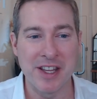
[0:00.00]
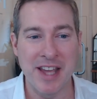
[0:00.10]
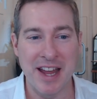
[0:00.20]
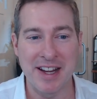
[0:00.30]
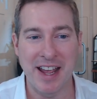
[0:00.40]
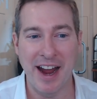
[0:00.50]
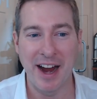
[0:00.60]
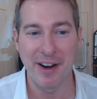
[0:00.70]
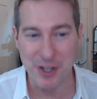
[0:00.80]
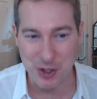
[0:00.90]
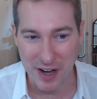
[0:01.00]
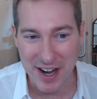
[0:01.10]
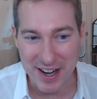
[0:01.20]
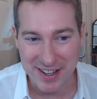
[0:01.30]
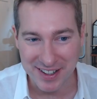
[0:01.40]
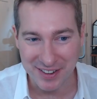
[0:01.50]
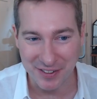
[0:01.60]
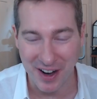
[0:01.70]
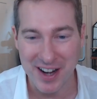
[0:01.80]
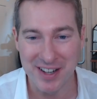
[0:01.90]
the yen carry trade,
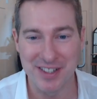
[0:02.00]
right?